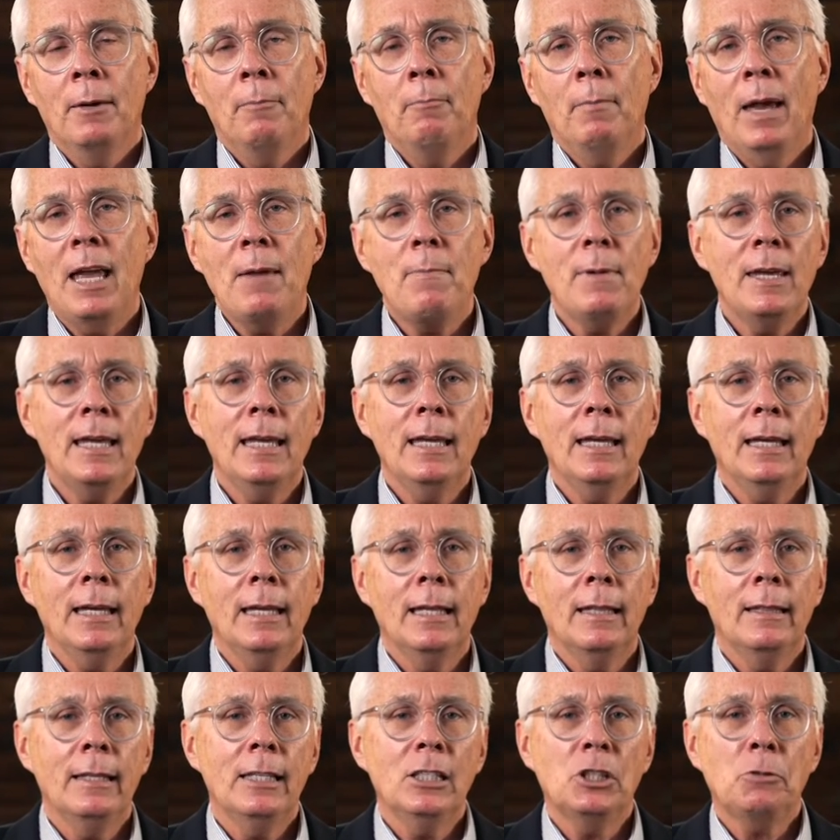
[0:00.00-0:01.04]
Maybe
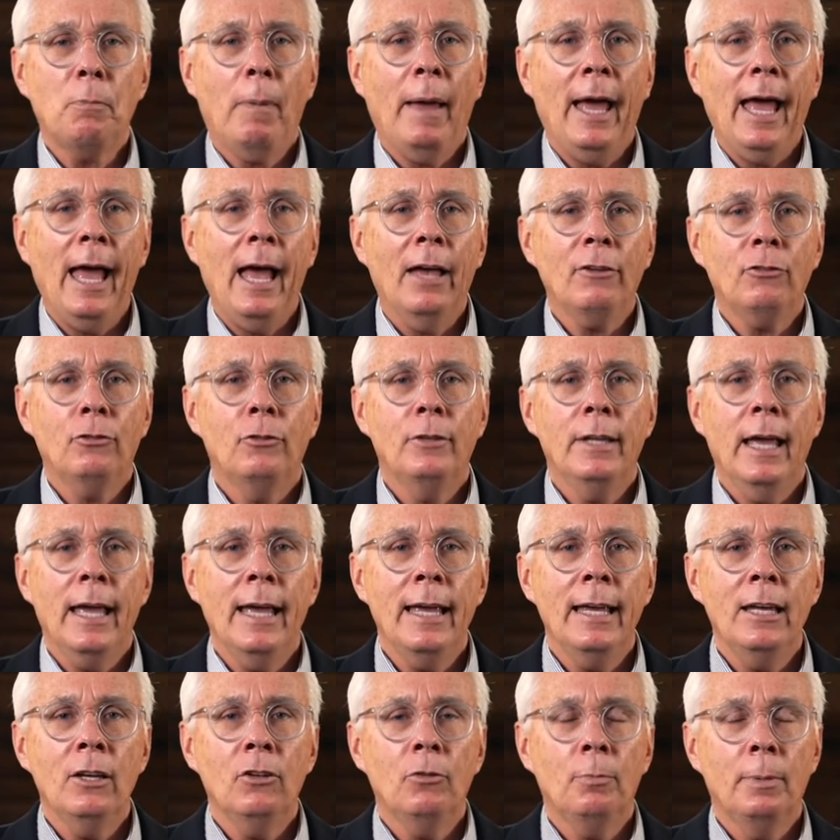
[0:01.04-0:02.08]
in these past
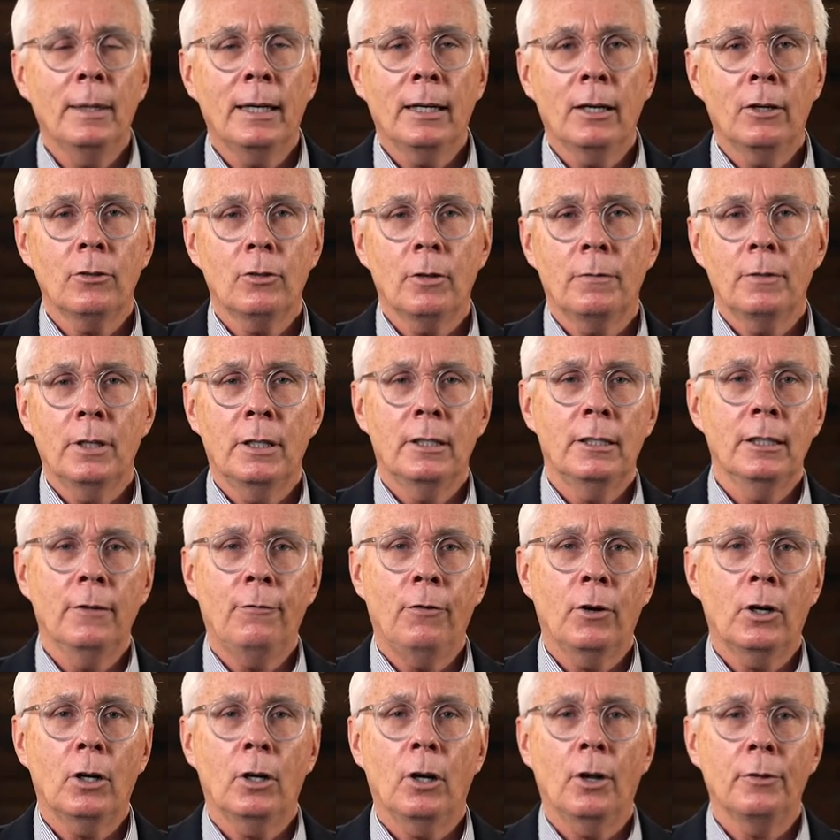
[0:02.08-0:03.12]
days, because of the
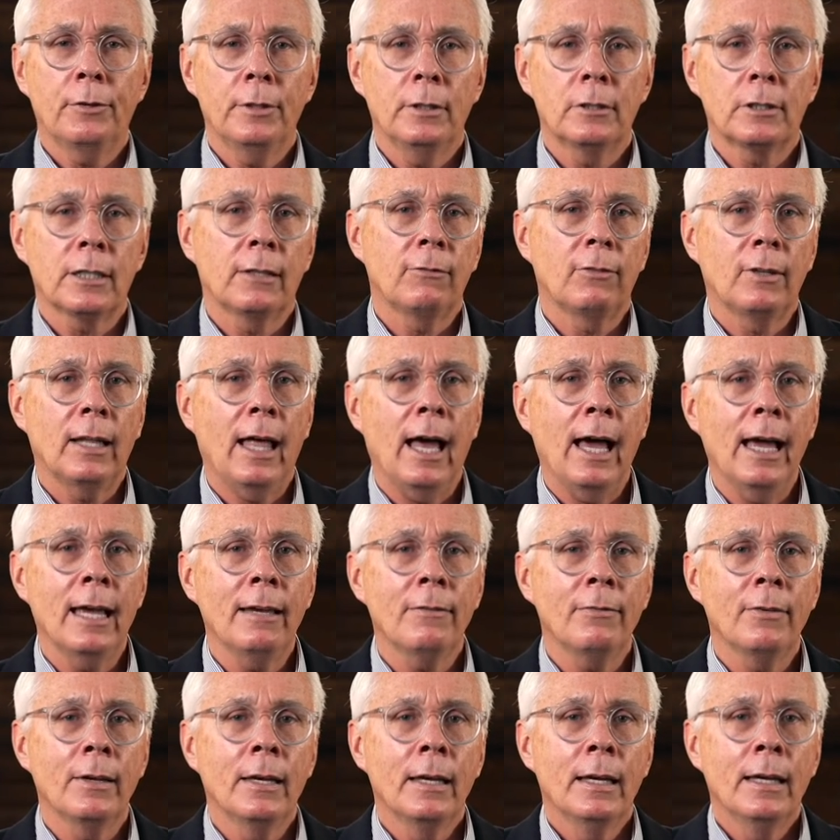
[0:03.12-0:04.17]
difficulties of
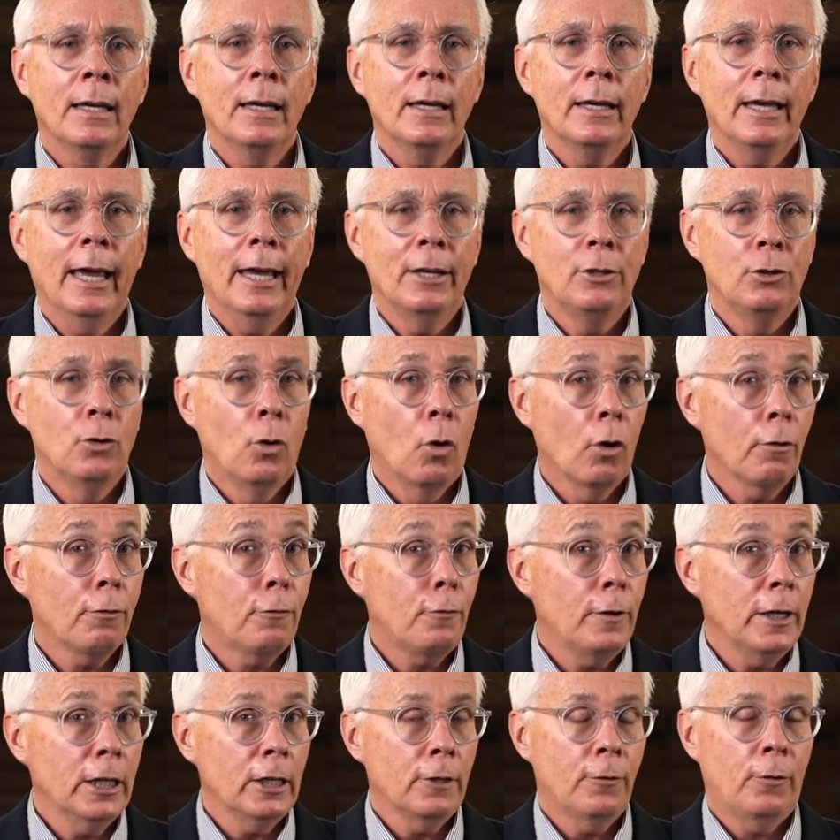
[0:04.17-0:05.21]
life and your
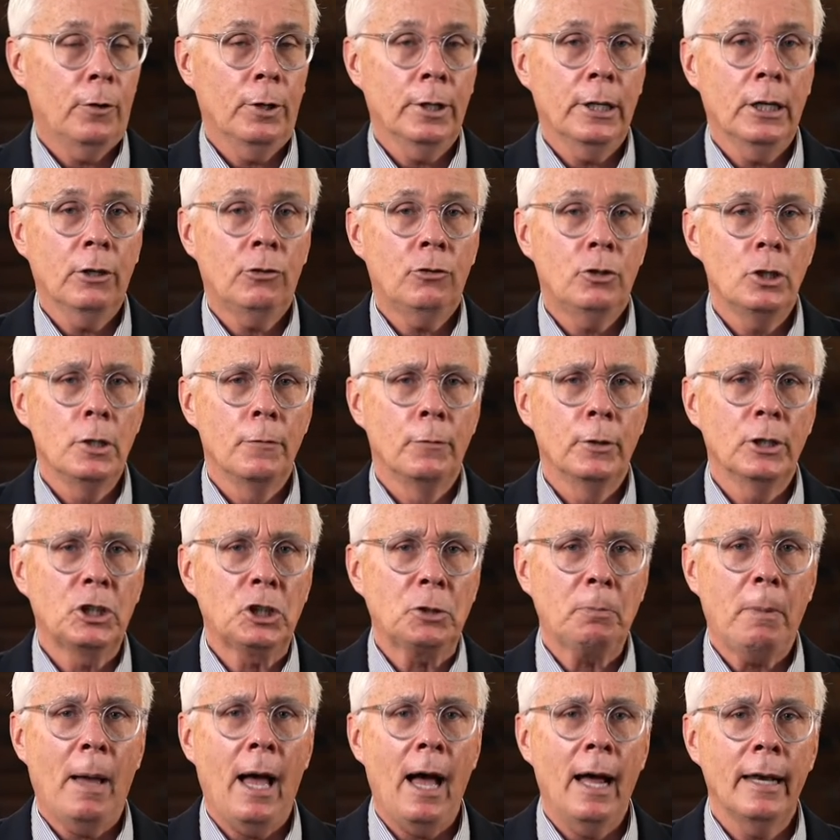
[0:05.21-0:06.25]
fearfulness, you've
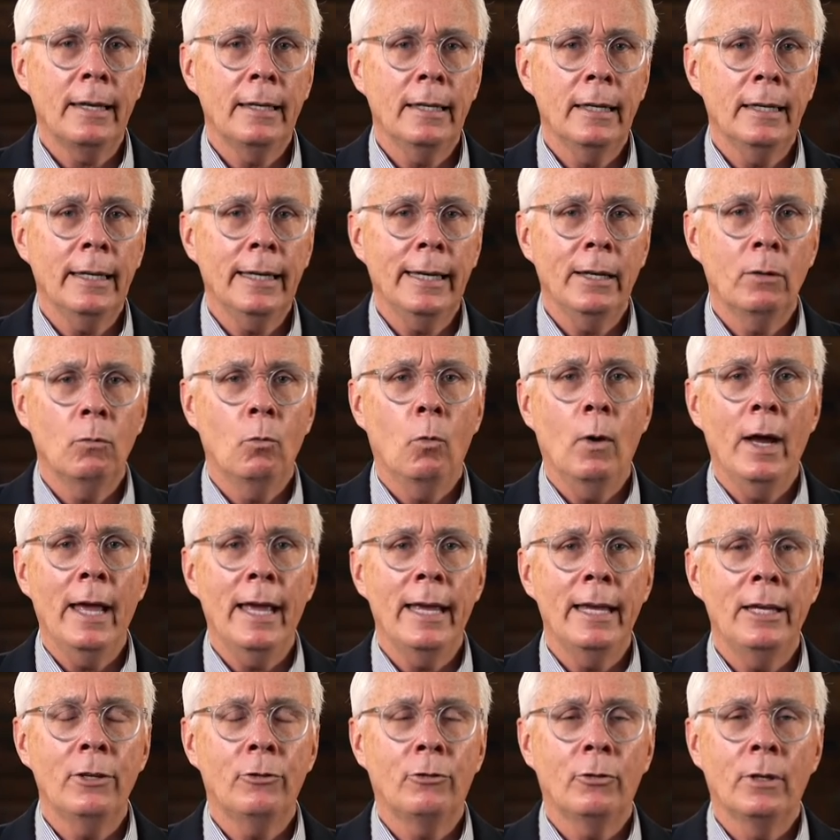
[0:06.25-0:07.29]
responded in
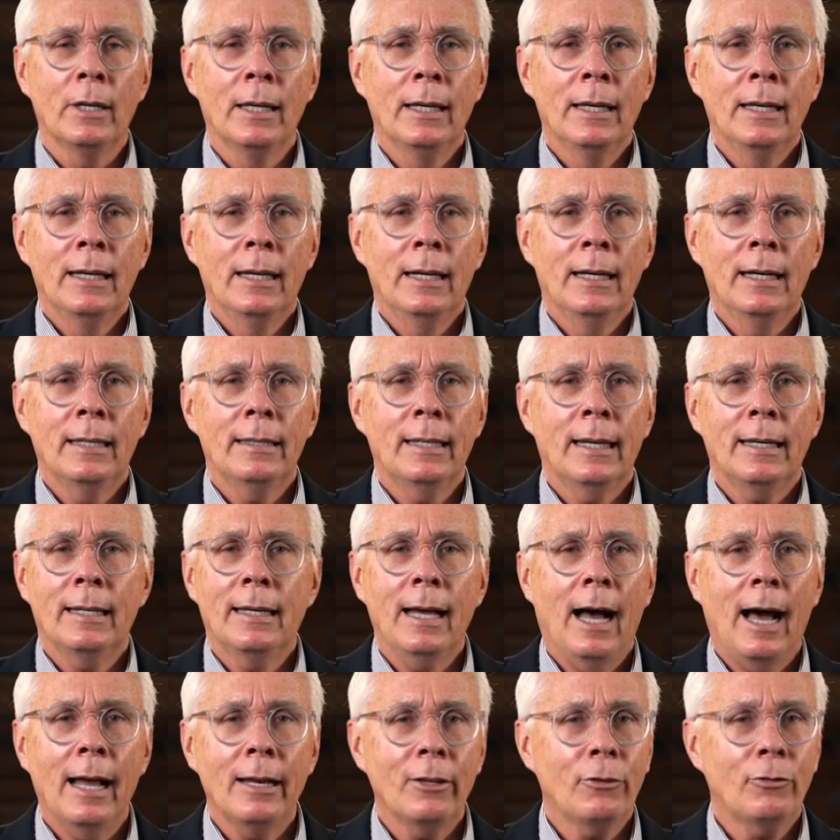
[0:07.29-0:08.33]
ways that
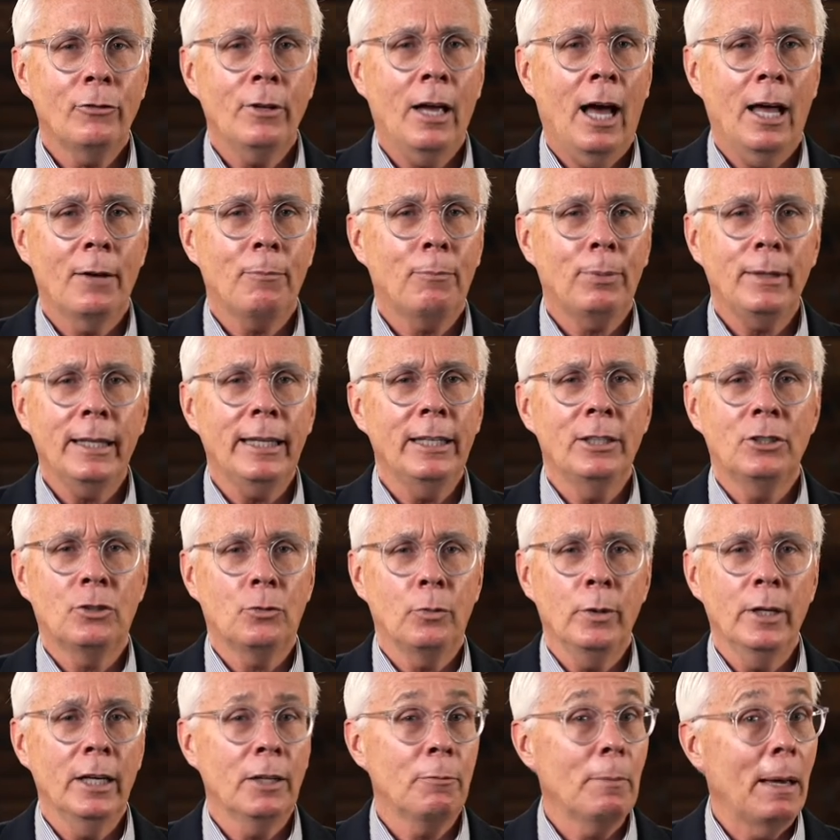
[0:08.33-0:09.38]
God is not pleased
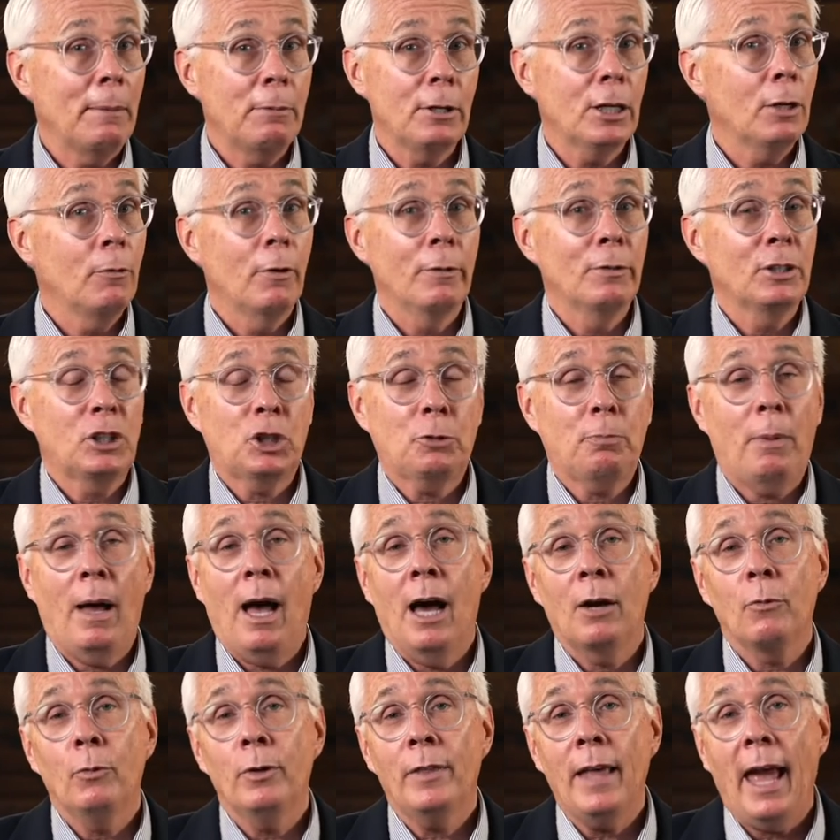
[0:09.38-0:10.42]
with. Maybe you would
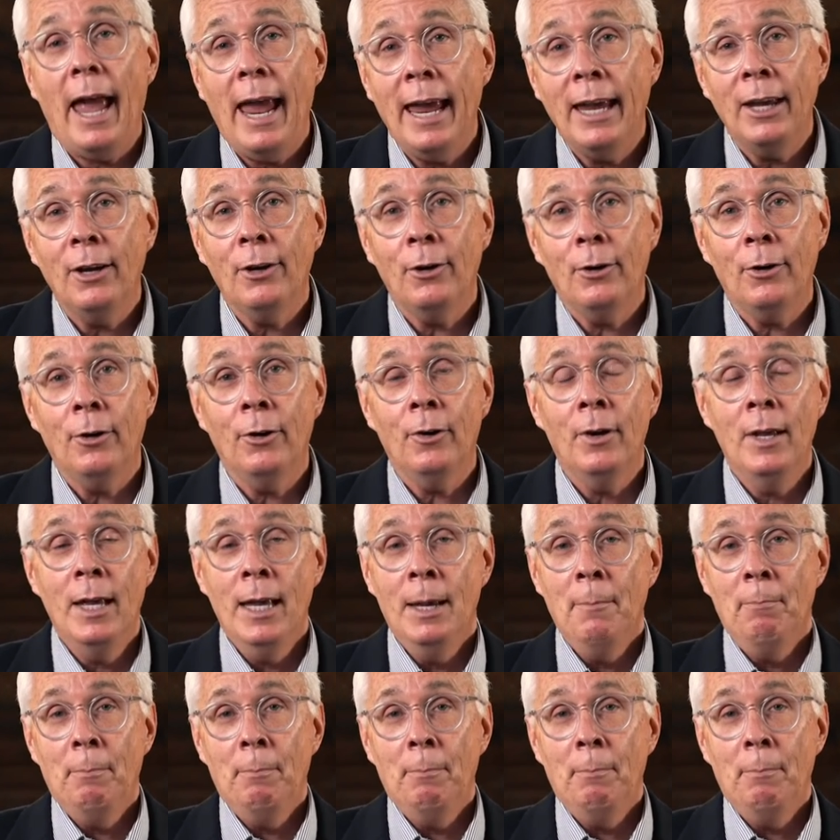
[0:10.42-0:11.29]
respond with anger.